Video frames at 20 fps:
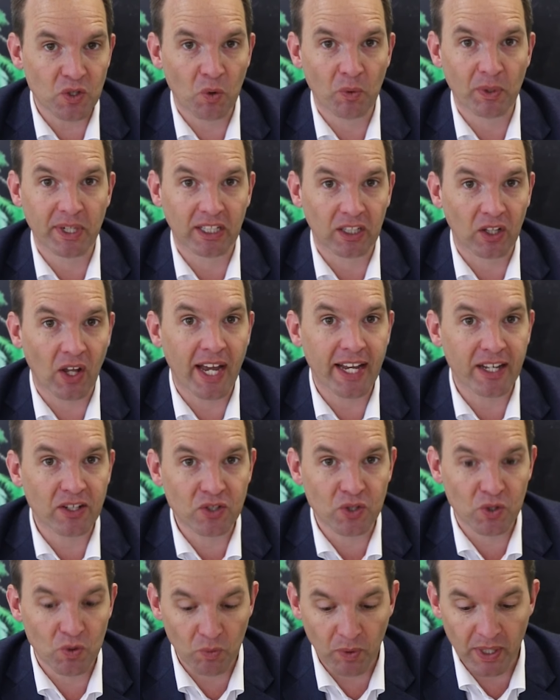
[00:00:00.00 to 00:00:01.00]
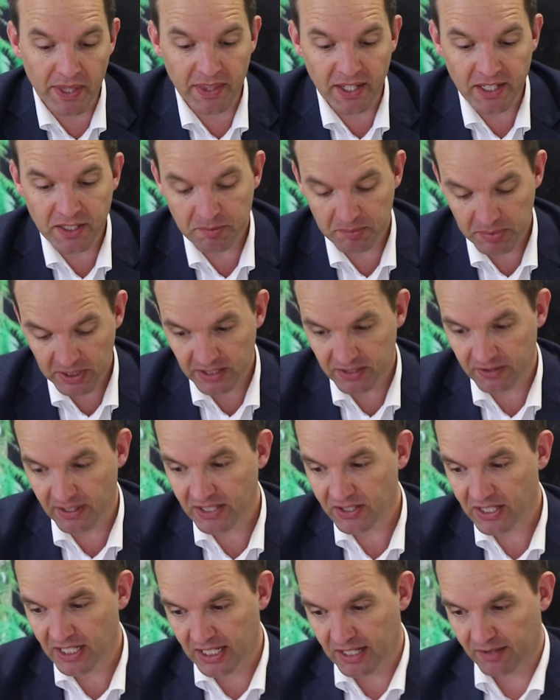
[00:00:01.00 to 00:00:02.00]
or would like to win this? Because they're
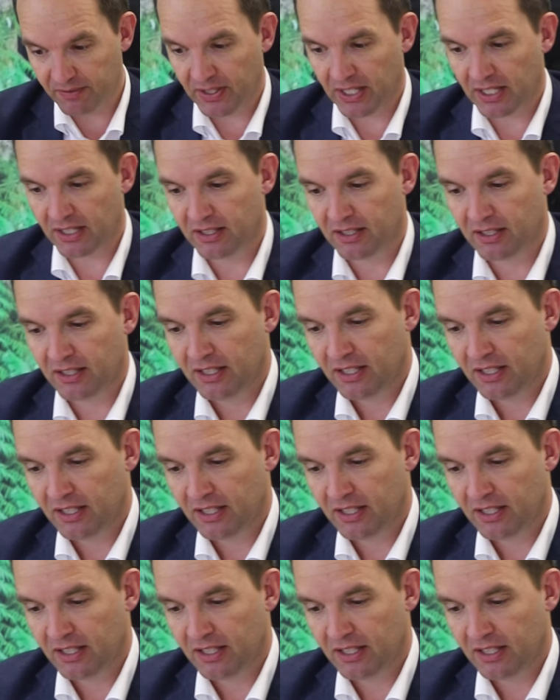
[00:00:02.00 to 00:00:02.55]
actually giving